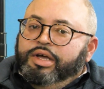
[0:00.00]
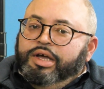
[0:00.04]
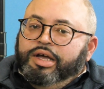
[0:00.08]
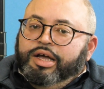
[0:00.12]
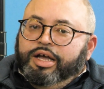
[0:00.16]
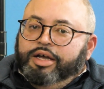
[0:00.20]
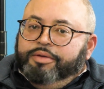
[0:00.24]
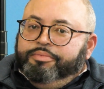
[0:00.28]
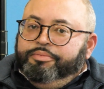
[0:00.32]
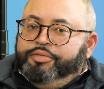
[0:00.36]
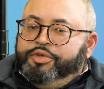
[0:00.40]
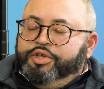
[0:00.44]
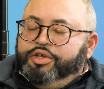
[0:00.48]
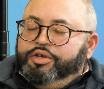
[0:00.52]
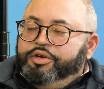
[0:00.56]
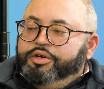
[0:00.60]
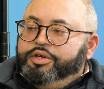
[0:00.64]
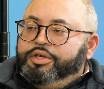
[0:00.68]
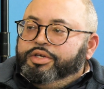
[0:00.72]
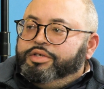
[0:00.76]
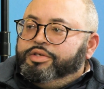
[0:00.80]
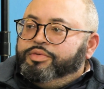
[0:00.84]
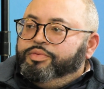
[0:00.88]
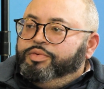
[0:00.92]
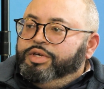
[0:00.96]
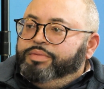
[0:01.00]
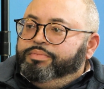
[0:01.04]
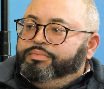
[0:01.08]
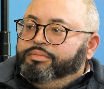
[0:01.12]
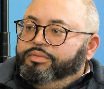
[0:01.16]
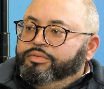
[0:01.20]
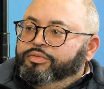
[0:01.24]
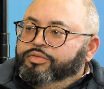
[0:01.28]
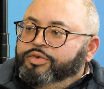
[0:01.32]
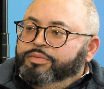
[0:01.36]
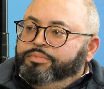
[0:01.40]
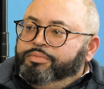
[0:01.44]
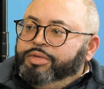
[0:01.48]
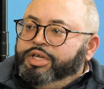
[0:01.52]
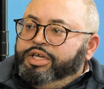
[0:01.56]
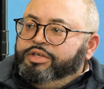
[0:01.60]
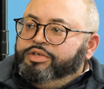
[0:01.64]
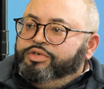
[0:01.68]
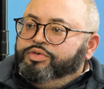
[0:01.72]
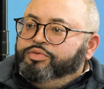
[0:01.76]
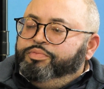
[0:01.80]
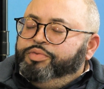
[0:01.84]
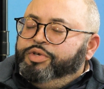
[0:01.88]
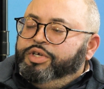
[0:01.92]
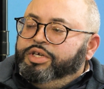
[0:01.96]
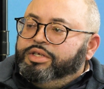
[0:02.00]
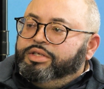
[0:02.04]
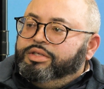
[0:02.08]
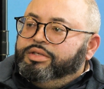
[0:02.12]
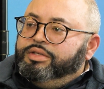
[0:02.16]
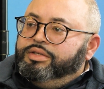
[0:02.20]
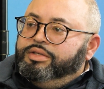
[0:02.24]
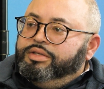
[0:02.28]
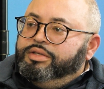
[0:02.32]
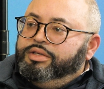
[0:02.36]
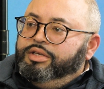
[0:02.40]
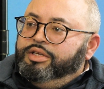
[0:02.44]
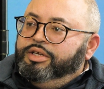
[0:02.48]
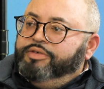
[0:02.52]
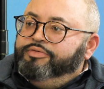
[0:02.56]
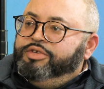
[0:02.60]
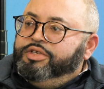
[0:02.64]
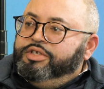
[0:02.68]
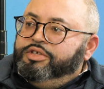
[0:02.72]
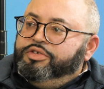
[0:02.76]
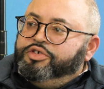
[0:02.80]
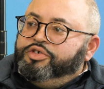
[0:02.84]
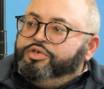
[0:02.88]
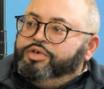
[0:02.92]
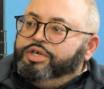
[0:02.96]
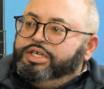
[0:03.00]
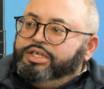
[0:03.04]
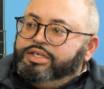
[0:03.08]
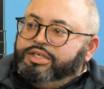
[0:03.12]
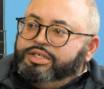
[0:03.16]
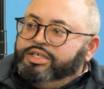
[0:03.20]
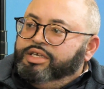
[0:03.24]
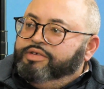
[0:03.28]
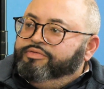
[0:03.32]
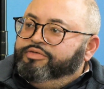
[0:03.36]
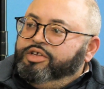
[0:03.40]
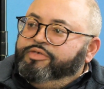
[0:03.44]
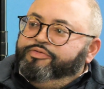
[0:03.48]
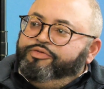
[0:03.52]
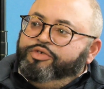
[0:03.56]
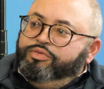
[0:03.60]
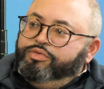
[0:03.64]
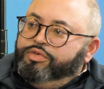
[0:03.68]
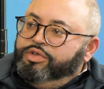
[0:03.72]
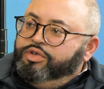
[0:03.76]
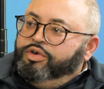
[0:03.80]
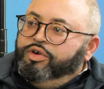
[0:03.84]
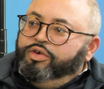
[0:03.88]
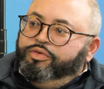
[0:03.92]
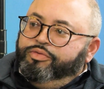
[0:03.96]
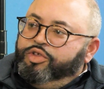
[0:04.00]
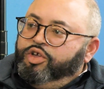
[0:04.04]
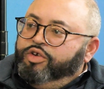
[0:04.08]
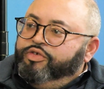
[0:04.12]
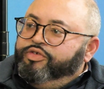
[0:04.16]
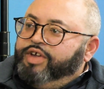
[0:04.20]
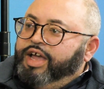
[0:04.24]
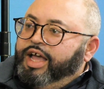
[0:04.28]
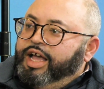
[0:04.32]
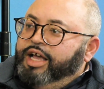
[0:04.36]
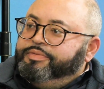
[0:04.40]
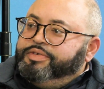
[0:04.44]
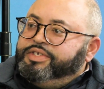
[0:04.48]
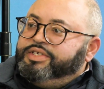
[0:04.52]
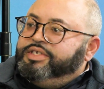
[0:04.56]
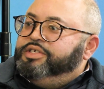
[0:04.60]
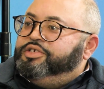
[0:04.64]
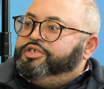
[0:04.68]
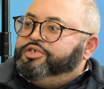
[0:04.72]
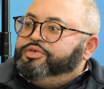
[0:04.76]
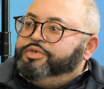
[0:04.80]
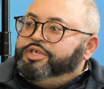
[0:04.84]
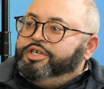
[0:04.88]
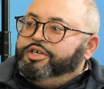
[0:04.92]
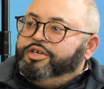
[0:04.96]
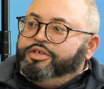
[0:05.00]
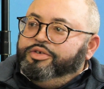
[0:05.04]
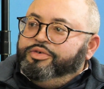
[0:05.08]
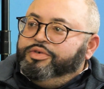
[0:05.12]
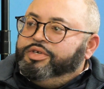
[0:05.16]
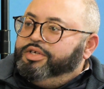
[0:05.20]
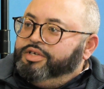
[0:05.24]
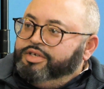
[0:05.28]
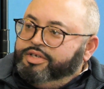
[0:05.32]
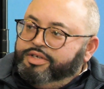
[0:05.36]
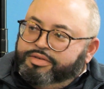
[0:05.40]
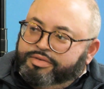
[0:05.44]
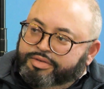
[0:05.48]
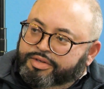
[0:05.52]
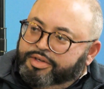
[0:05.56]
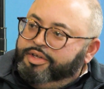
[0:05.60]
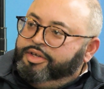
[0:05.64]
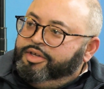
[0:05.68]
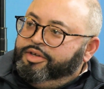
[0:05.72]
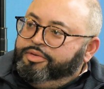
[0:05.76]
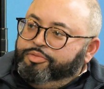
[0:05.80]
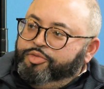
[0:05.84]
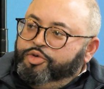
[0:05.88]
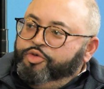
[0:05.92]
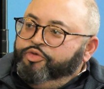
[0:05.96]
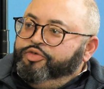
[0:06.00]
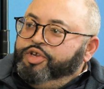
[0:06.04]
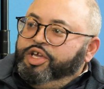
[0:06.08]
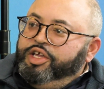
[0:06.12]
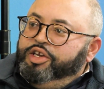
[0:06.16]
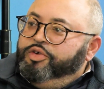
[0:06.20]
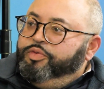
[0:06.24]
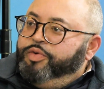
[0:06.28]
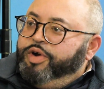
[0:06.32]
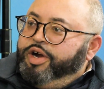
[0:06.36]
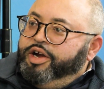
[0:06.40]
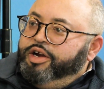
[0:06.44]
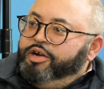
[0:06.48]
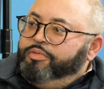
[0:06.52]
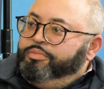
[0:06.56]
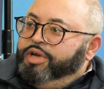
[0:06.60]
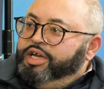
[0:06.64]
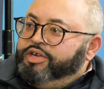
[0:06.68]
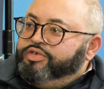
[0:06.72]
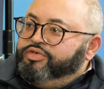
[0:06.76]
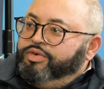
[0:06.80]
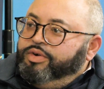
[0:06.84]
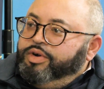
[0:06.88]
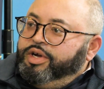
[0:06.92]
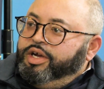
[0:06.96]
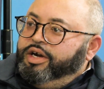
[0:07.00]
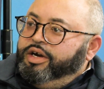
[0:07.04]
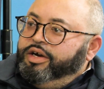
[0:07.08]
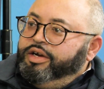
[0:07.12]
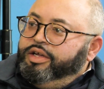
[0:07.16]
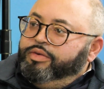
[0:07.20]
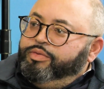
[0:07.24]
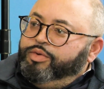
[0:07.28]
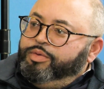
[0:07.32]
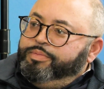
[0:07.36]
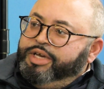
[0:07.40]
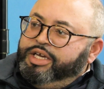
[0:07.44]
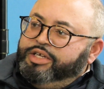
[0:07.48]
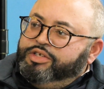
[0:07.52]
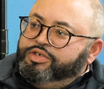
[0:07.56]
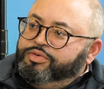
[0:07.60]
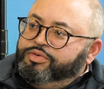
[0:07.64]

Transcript: I'm curious, what made you pick to live in Detroit? 'Cause even if your job sent you here, you could have moved anywhere in the metro area. What made